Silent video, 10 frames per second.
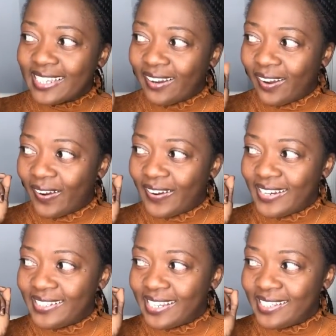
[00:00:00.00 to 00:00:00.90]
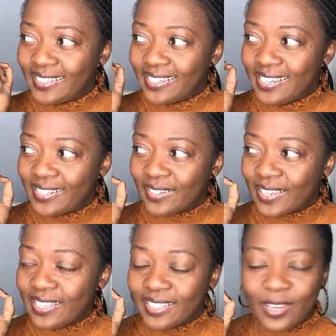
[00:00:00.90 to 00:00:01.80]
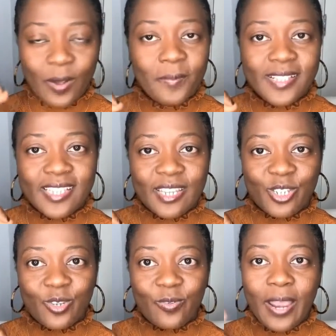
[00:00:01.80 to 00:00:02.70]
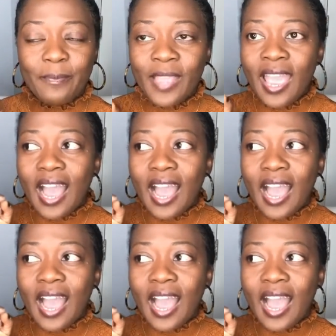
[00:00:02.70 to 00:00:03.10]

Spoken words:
the comment section, right?